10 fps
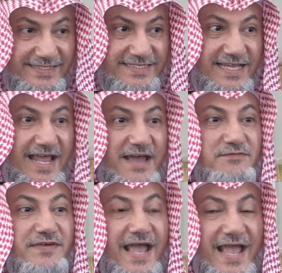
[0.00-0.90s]
It does not
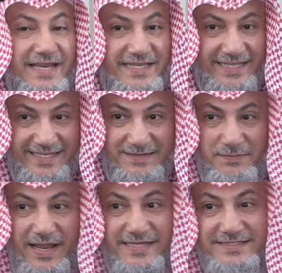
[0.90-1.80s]
have any
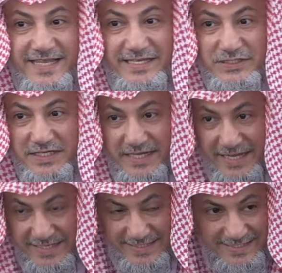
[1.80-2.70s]
plantation
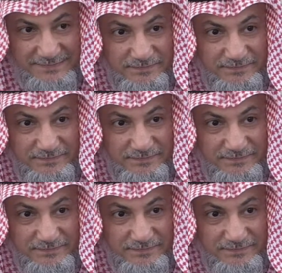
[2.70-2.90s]
in it.